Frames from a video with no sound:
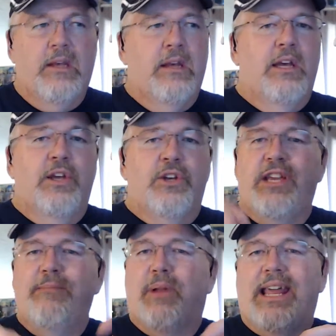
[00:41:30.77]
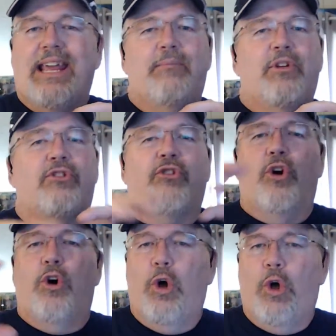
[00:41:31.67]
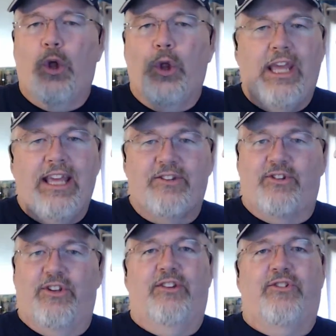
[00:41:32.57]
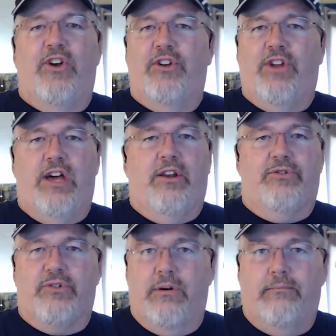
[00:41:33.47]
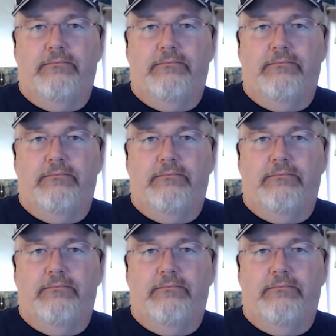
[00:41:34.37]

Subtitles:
She blamed this whole incident on Donald Trump.